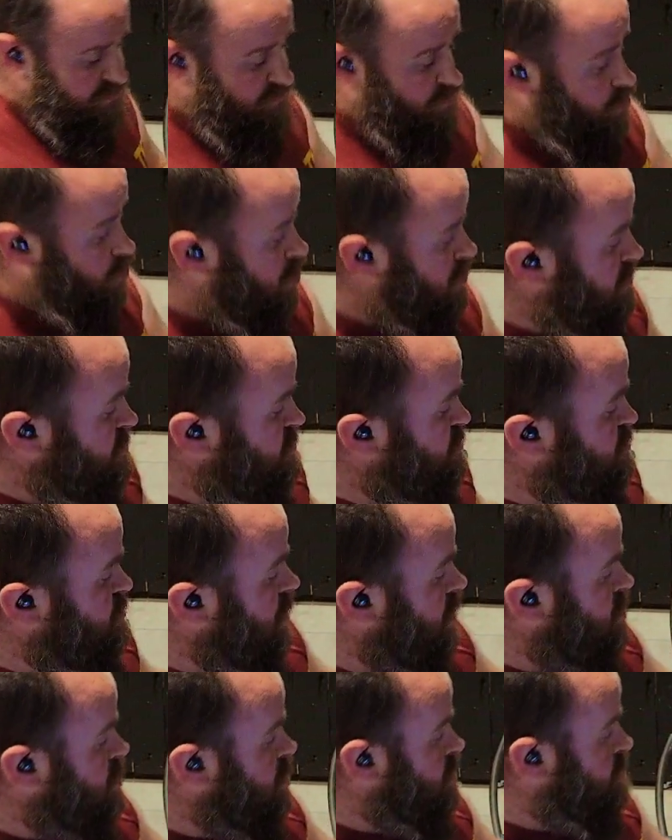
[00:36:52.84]
for all the
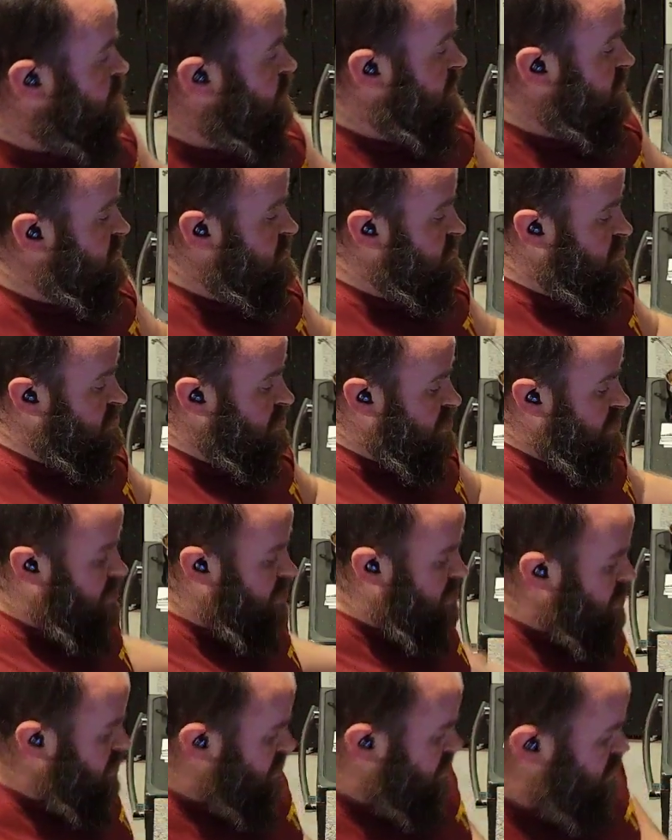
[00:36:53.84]
stuck-on bits
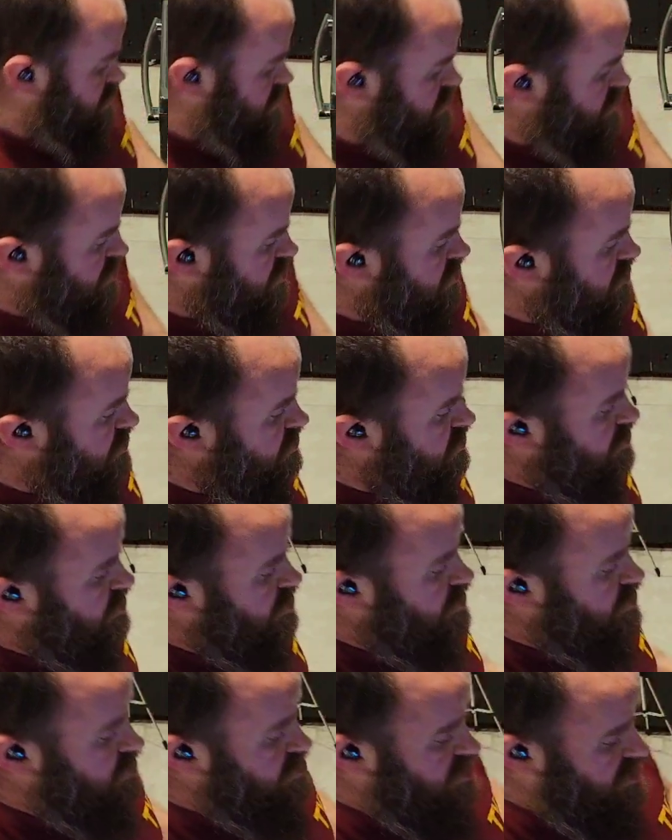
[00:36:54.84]

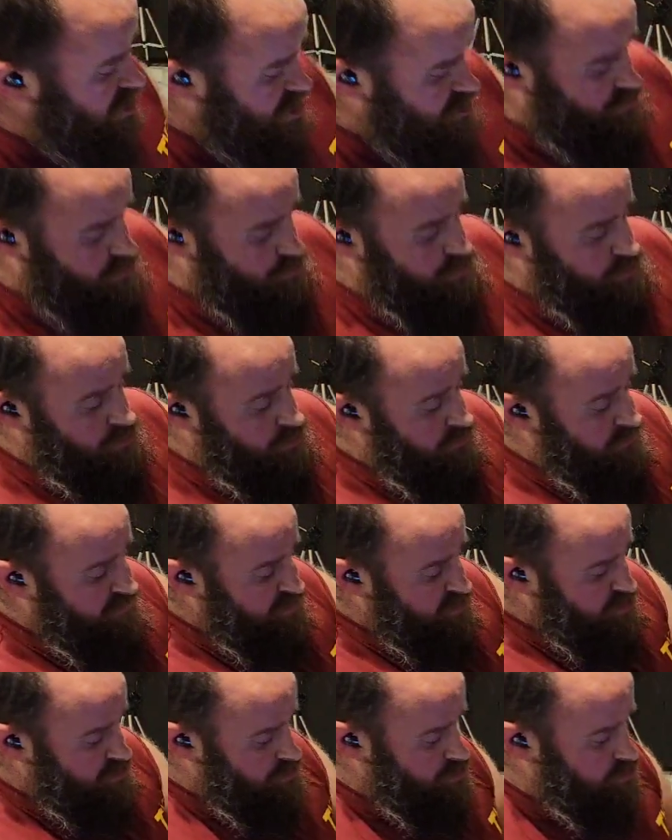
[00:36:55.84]
to get
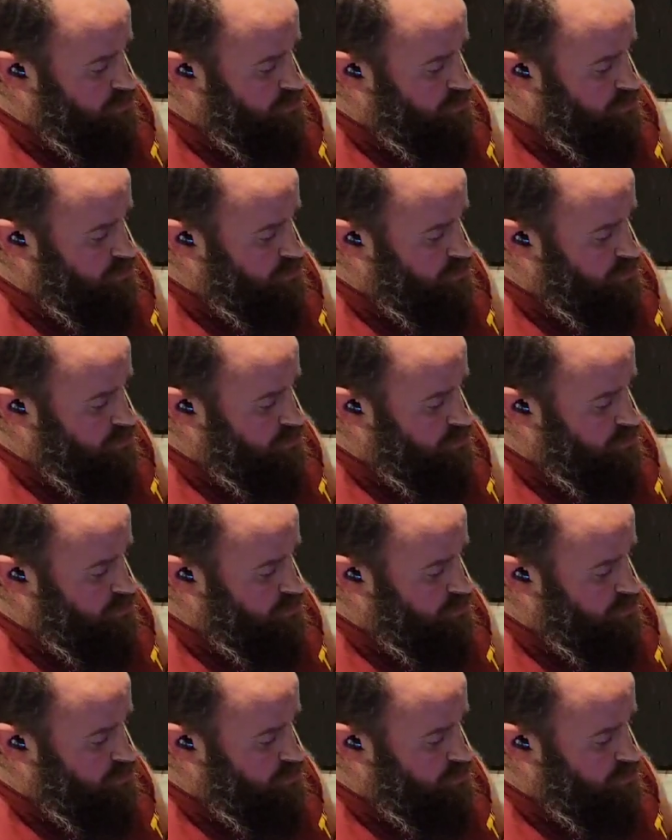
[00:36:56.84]
removed.